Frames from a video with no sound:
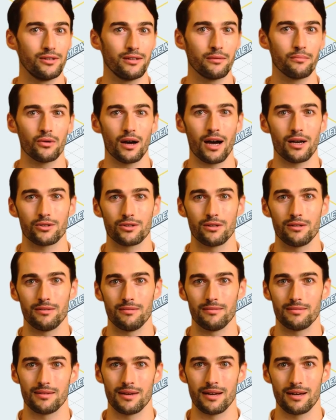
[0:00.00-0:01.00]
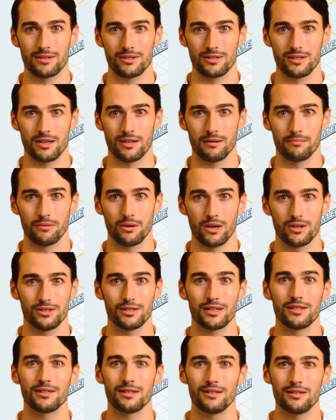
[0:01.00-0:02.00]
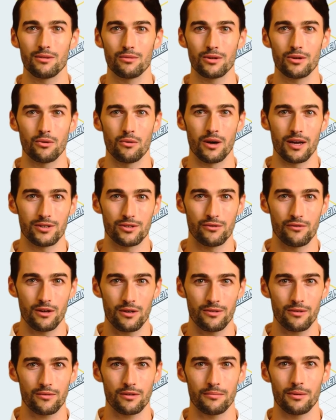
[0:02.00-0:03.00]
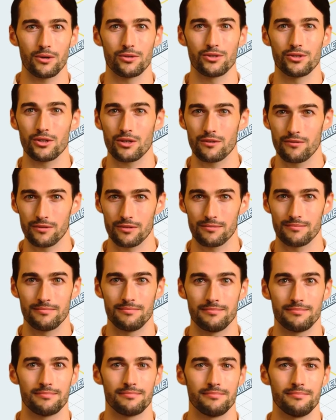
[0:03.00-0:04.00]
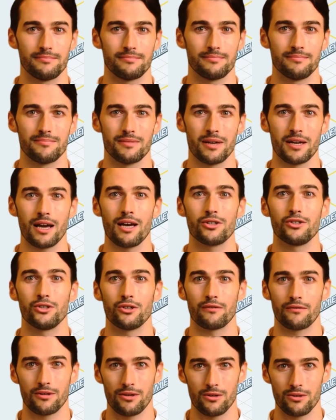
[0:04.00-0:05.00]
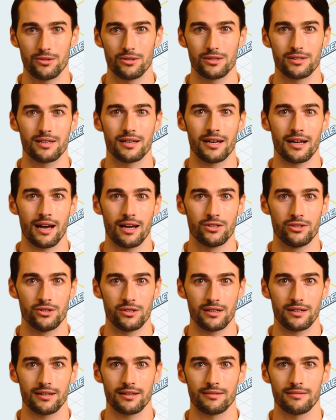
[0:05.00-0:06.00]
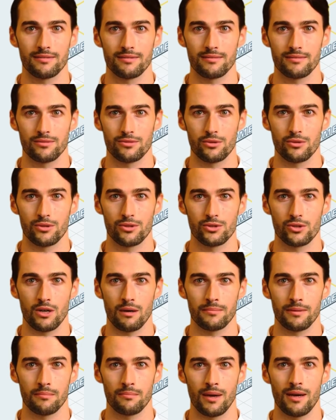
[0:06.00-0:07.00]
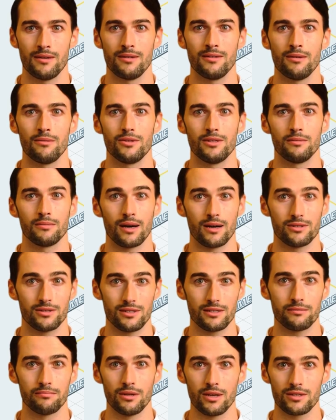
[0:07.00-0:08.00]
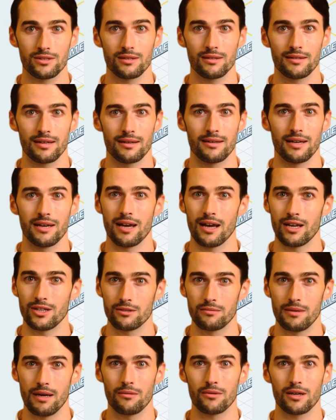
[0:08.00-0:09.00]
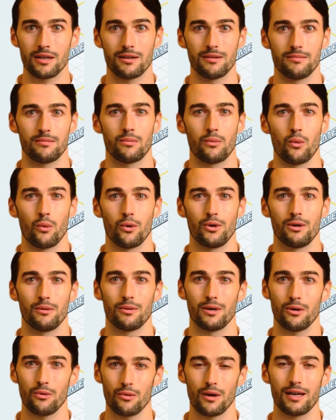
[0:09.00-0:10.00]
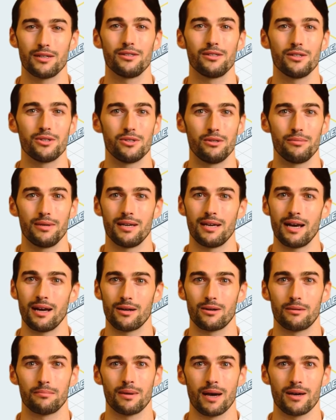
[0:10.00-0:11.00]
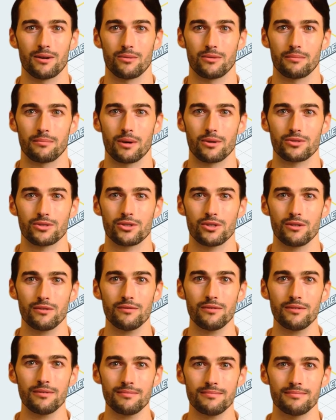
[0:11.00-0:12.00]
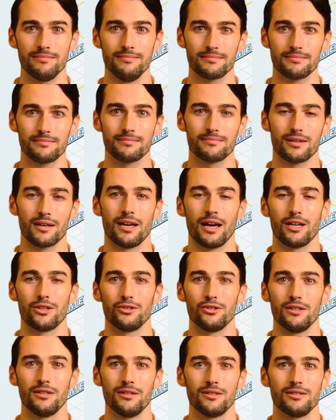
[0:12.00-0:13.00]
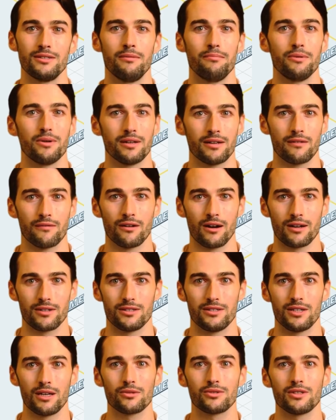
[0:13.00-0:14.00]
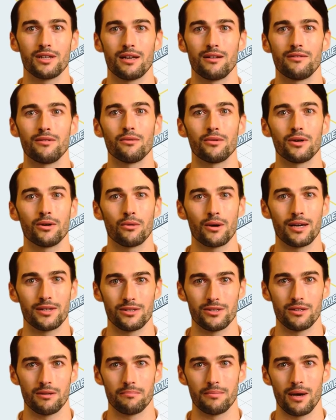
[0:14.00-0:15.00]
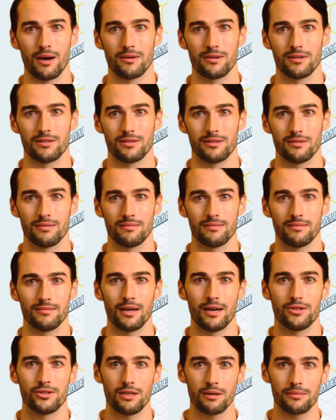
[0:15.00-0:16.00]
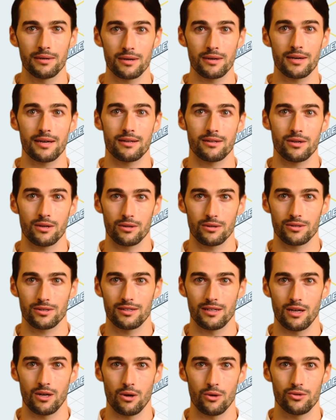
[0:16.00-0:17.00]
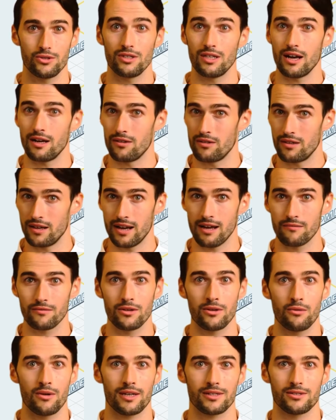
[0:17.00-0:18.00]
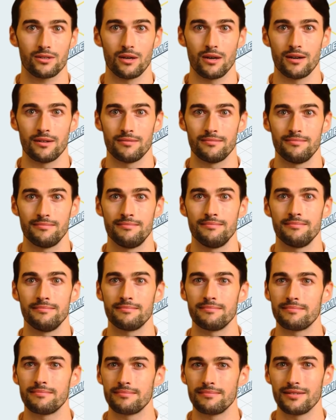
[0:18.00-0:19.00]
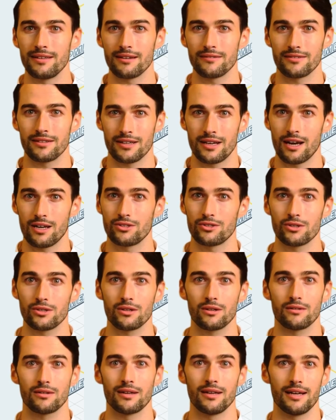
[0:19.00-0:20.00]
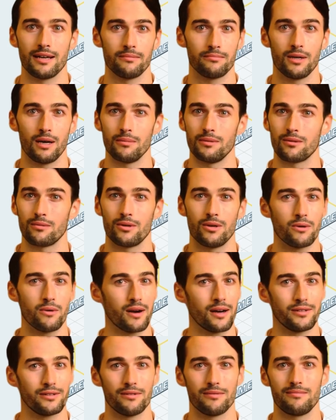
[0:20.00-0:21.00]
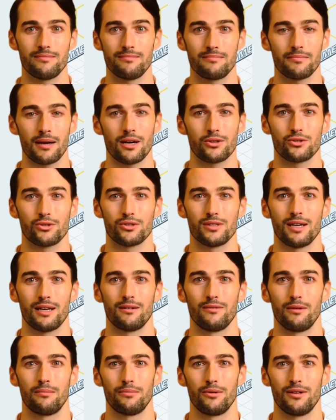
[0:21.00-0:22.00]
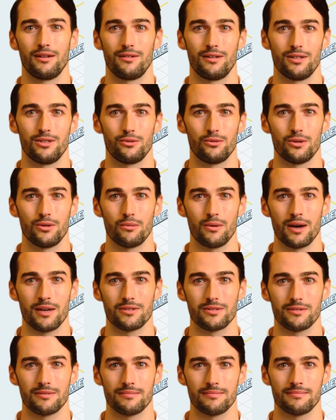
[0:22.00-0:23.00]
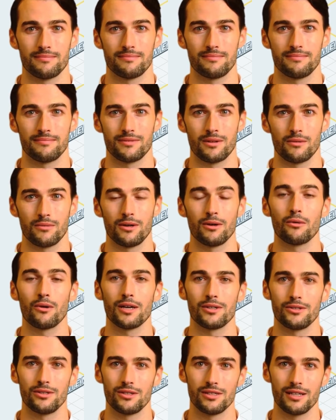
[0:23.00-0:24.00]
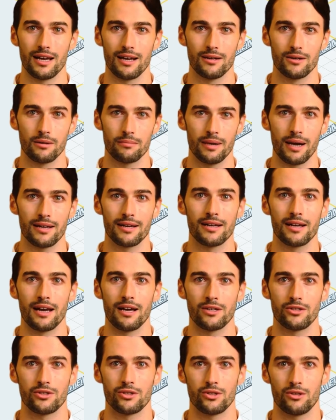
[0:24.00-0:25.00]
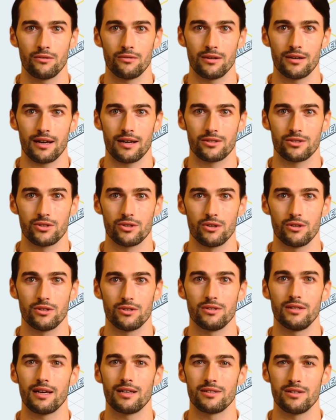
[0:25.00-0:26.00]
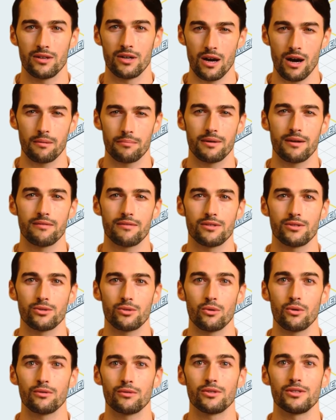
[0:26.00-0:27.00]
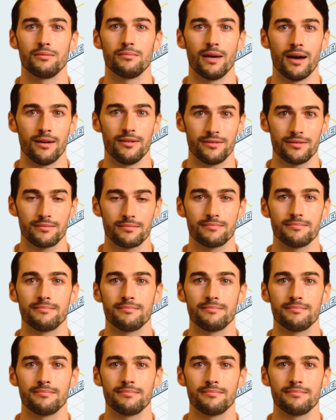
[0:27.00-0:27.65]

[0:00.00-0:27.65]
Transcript: the browser instead of processing the request from the remote server. The cache server uses a cache key to determine whether the response is present in the cache memory or the request is to be handled by the remote server. The cache key is a predefined subset of the request's components that typically includes the host header and request line. If the cache key of an incoming request matches that of a previous request, the request is handled by the cache server that serves as a copy of the stored response.